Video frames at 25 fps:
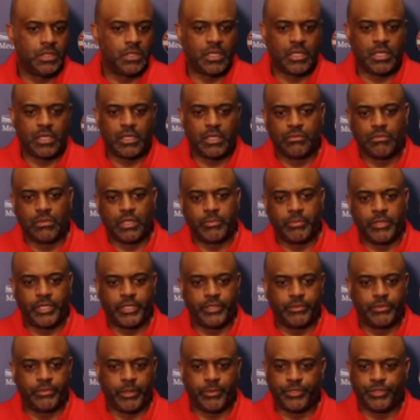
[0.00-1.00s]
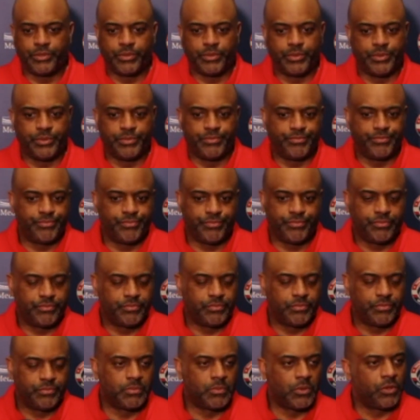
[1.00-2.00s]
I mean, maybe to
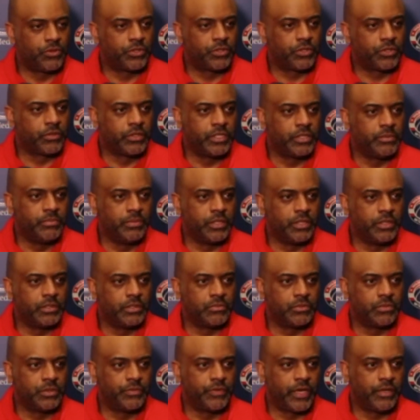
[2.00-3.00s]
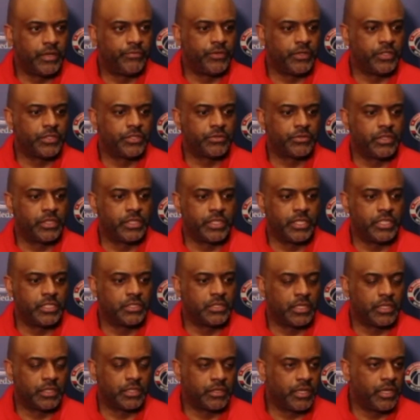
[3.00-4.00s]
a small degree, but we've had frustrating nights
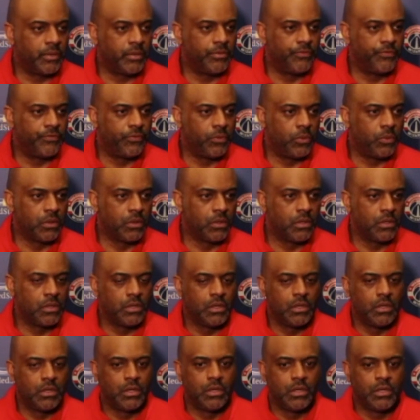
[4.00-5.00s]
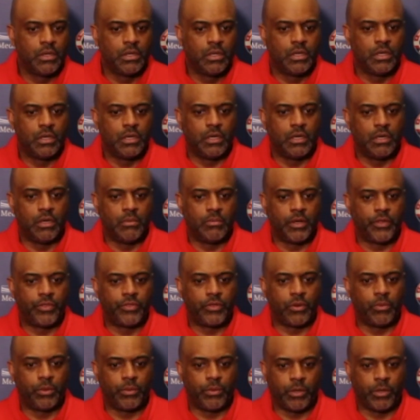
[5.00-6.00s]
like that before. I
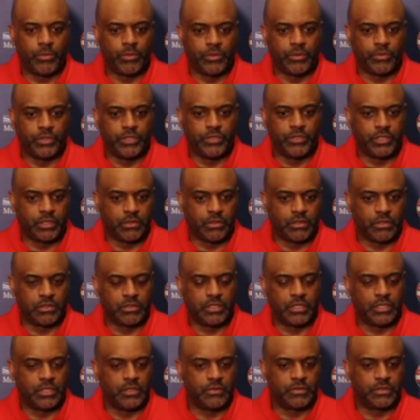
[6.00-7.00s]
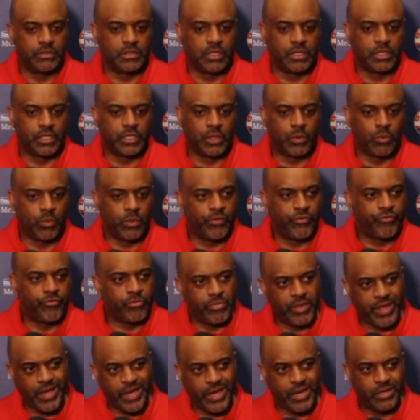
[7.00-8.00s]
thought we were able to recenter ourselves and get away
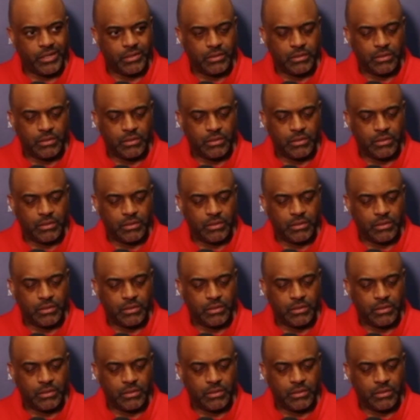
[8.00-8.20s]
from that.